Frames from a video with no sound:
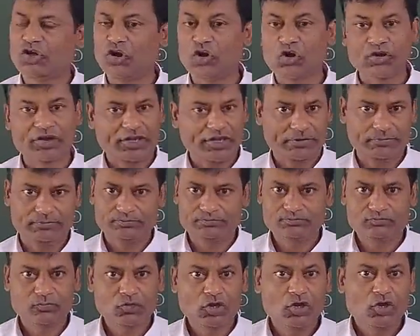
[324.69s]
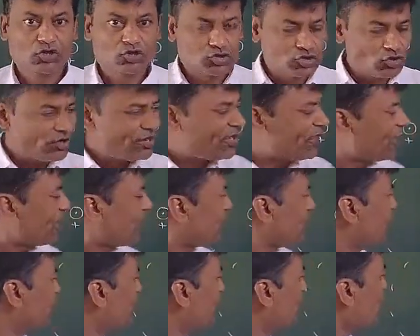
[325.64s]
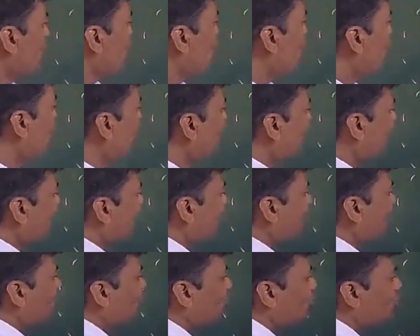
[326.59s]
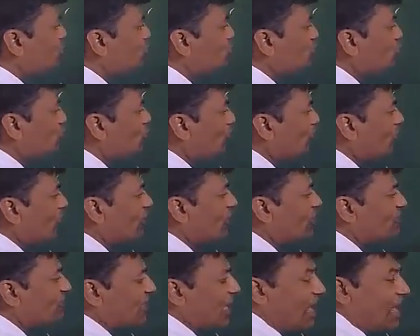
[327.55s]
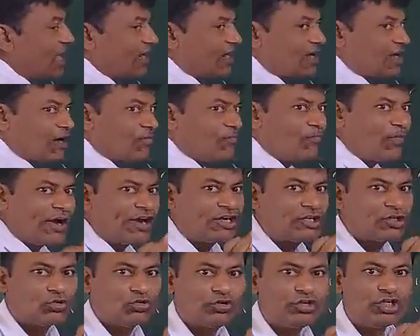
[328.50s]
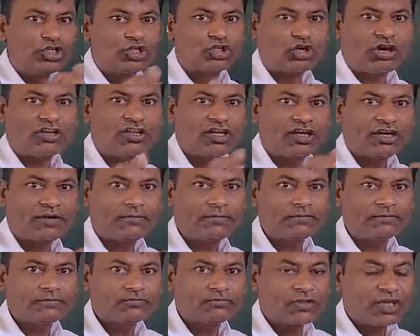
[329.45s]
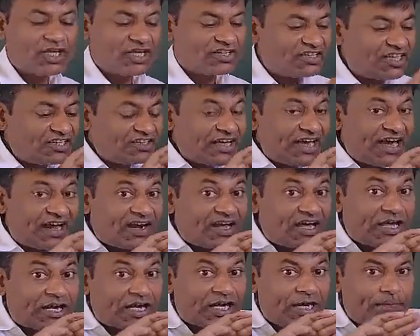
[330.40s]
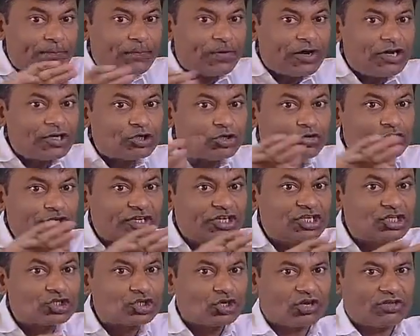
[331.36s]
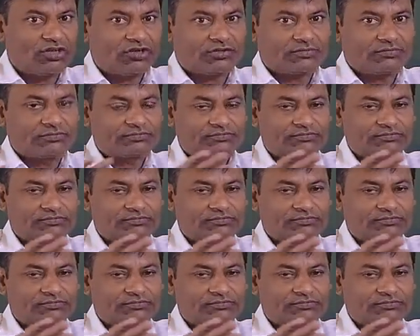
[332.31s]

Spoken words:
Okay. So here, whenever these two fields are combined to each other, then they are repelled to each other.